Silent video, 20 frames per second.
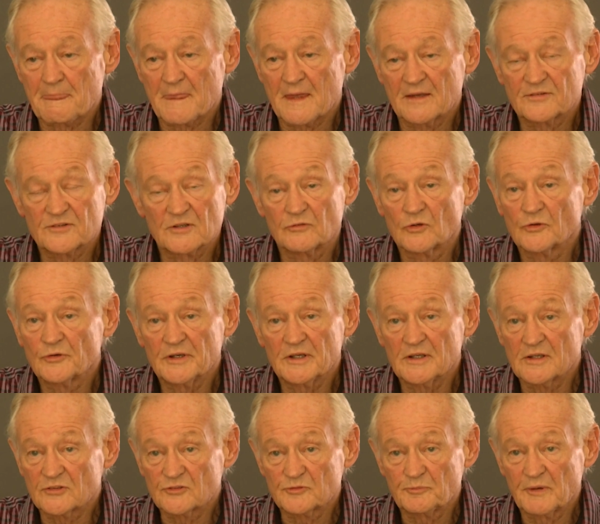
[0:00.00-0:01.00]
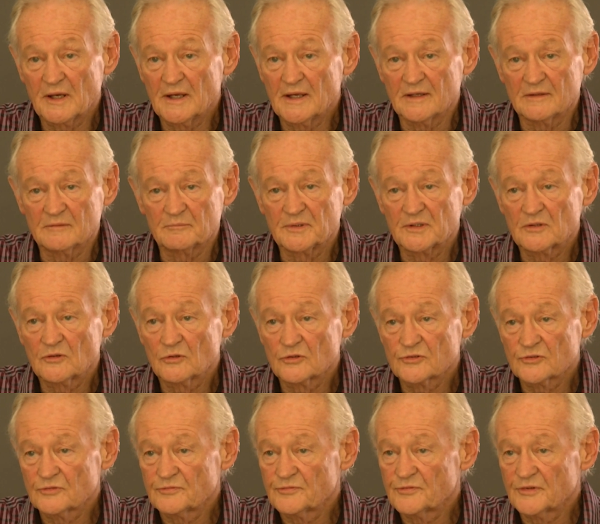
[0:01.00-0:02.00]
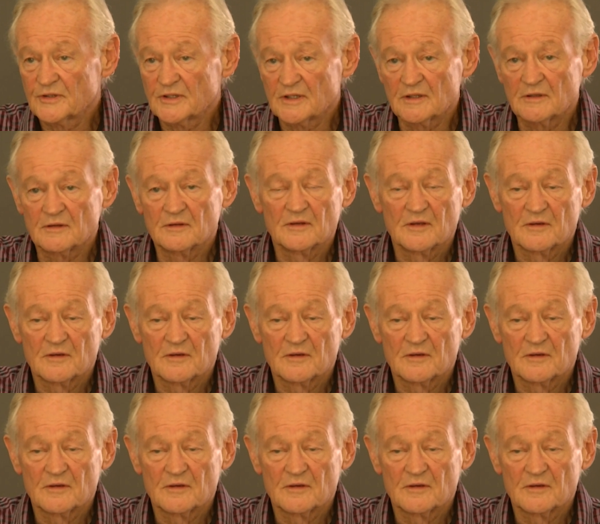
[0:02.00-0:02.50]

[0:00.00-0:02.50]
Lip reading: as I've already explained, because of the